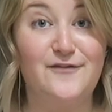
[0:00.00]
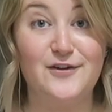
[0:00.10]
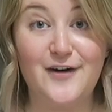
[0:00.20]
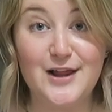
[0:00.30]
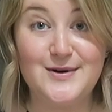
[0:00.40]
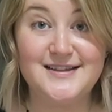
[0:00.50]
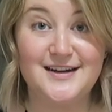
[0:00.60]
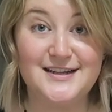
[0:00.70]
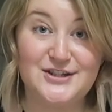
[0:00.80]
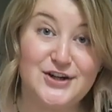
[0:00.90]
If you follow us
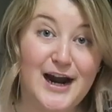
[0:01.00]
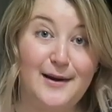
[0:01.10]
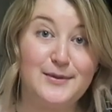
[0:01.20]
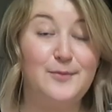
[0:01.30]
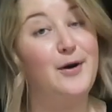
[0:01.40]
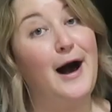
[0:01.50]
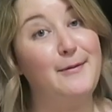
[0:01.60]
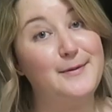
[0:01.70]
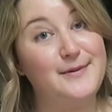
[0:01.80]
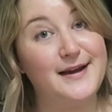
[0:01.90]
on Instagram, you
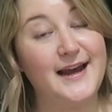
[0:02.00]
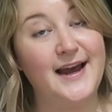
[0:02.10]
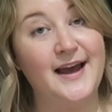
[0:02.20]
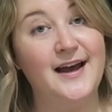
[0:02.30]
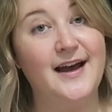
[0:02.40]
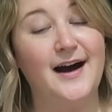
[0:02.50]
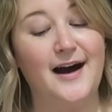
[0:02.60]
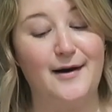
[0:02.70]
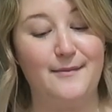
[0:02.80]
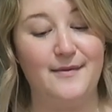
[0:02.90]
probably
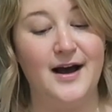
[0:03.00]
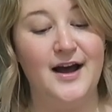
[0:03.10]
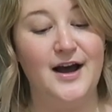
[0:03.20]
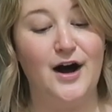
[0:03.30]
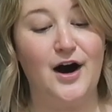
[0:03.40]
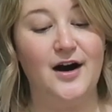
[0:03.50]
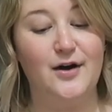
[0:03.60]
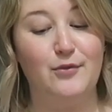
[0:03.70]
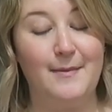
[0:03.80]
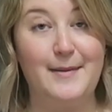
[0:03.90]
um,
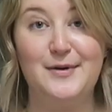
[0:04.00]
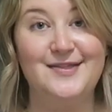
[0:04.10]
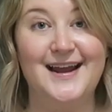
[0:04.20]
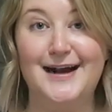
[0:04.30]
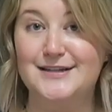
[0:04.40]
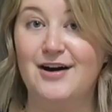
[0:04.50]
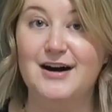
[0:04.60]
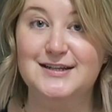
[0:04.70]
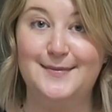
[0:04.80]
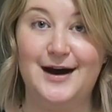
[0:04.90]
remember that I
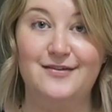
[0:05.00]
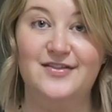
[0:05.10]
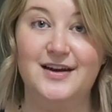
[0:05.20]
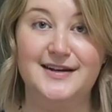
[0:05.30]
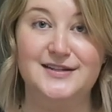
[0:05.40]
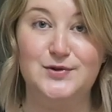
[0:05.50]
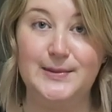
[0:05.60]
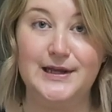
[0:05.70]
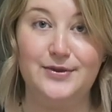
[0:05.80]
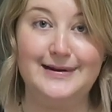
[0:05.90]
talked about this
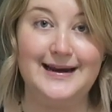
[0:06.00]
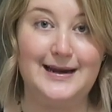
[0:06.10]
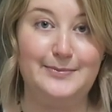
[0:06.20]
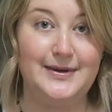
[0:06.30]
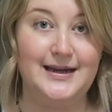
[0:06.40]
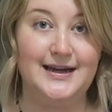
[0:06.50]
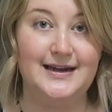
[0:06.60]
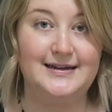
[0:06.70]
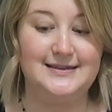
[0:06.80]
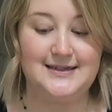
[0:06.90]

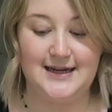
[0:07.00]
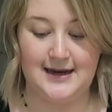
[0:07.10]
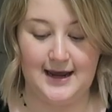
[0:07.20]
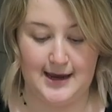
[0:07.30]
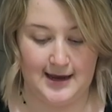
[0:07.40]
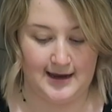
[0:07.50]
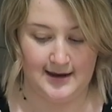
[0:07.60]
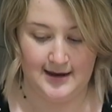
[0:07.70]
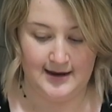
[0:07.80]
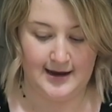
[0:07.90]
23andMe DNA.
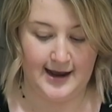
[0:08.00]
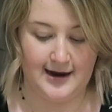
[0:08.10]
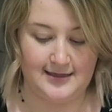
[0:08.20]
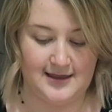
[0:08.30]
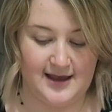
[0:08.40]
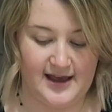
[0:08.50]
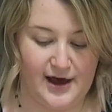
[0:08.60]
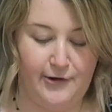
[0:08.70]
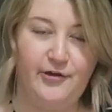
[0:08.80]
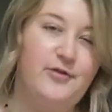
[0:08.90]
I got the
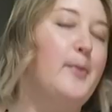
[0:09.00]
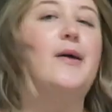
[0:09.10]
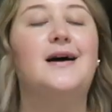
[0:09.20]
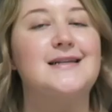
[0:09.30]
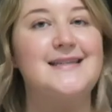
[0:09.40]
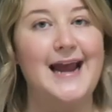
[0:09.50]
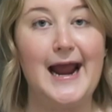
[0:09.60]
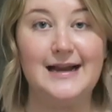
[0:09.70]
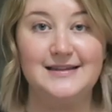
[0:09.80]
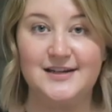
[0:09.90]
Health Plus
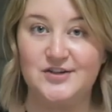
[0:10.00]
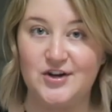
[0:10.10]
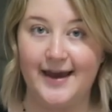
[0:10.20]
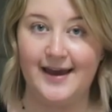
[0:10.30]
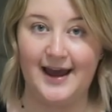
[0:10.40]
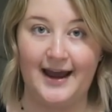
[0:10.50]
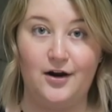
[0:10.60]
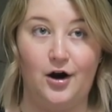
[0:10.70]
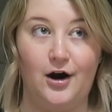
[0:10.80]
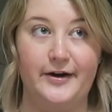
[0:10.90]
Ancestry
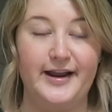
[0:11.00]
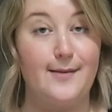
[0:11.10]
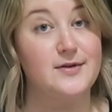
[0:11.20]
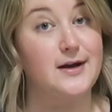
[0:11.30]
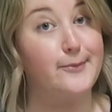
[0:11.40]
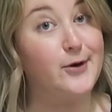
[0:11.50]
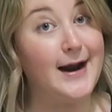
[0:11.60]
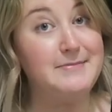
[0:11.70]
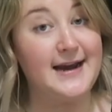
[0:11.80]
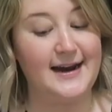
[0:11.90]
Kit on Amazon
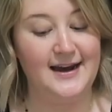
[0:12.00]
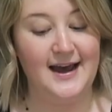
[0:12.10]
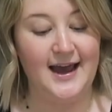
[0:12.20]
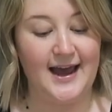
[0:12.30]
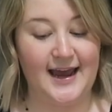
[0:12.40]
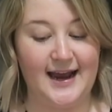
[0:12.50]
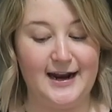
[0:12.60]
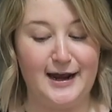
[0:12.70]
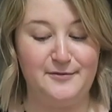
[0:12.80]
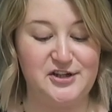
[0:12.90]
Prime Day.
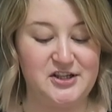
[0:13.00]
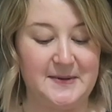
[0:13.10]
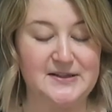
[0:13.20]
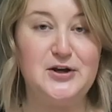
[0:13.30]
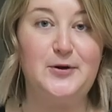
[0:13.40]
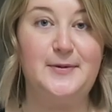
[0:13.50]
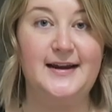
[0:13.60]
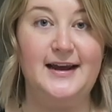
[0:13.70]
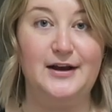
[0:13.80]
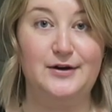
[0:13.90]
And I'm just about to open
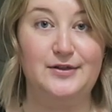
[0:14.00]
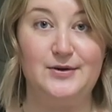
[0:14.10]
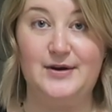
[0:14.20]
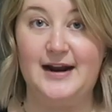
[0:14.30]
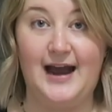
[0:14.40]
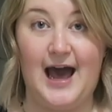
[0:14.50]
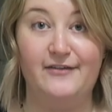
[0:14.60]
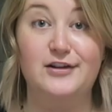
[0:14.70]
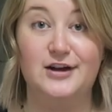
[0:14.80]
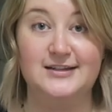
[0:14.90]
it and go through it. I
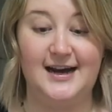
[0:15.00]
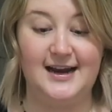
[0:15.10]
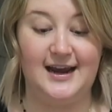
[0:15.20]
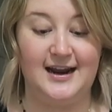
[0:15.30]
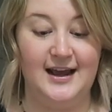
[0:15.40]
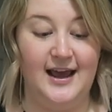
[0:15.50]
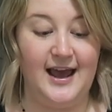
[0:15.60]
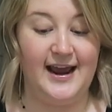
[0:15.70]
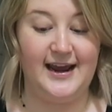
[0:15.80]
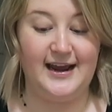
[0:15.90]
haven't looked at it.
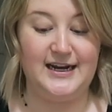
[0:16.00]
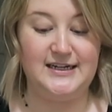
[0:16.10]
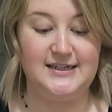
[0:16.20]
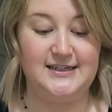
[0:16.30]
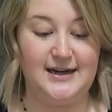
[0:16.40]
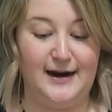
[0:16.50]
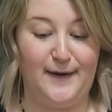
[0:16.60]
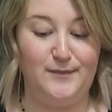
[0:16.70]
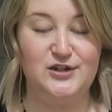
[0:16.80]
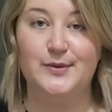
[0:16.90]
And
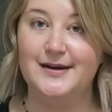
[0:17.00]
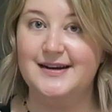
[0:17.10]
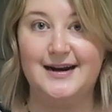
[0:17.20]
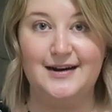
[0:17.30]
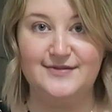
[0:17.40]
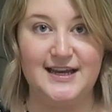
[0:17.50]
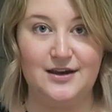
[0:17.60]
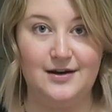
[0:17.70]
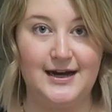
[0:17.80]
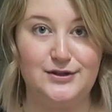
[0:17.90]
um, just wanted to kind of take
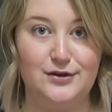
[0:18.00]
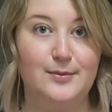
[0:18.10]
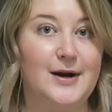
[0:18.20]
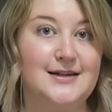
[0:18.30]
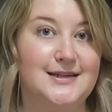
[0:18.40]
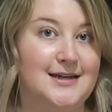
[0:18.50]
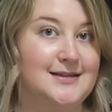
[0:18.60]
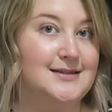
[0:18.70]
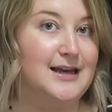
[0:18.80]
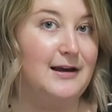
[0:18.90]
you guys through the process
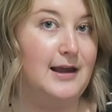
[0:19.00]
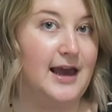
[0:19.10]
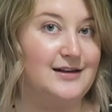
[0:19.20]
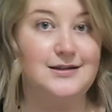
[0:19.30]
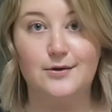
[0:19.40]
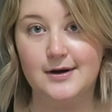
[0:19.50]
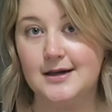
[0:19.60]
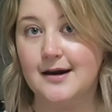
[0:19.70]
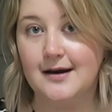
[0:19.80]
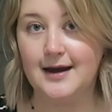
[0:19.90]
in case you were
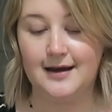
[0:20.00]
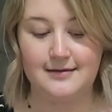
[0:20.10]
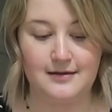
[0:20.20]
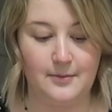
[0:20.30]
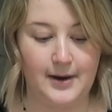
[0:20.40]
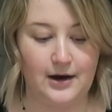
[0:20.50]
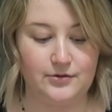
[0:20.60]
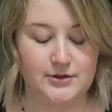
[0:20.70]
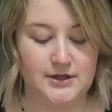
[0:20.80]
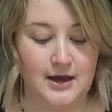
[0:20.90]
curious
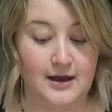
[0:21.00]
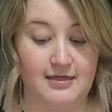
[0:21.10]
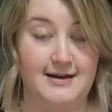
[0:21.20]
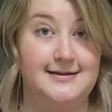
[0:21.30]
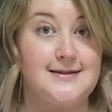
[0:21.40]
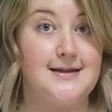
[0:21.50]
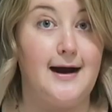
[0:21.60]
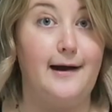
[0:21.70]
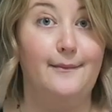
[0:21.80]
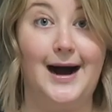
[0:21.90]
about this.
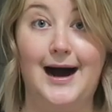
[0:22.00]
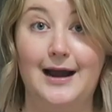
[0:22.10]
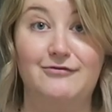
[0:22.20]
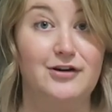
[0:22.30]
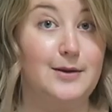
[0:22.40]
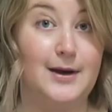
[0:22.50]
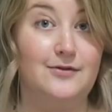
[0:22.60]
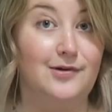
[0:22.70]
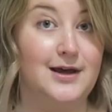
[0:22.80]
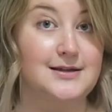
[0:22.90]
Um, I fully
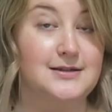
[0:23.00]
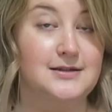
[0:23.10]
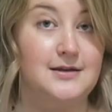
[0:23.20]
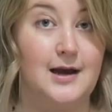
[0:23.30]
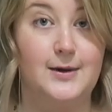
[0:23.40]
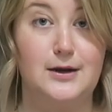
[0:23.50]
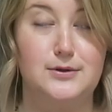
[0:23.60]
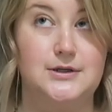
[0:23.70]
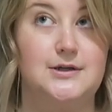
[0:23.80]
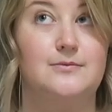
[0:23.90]
paid for this. I mean, it
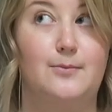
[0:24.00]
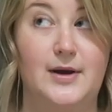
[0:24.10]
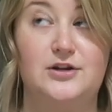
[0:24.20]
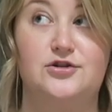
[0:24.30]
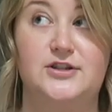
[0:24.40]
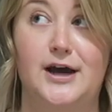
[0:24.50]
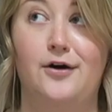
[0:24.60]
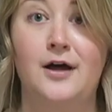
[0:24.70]
was on made or so